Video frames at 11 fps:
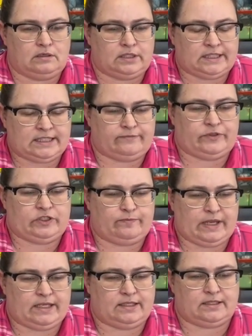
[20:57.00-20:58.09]
some
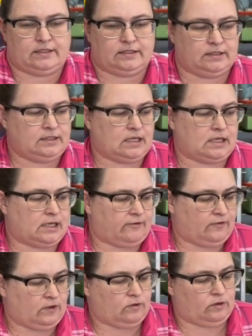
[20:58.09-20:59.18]
spaces and get a
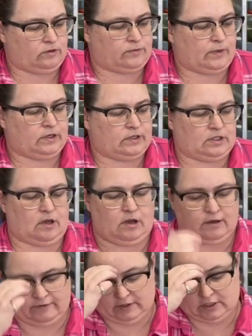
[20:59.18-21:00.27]
few of those bars
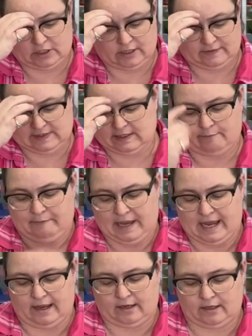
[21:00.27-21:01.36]
off of the shelves in the
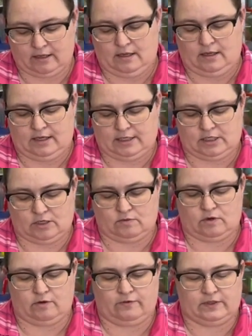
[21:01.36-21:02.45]
back. I don't
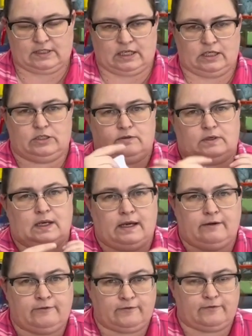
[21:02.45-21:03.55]
know if it's going to do enough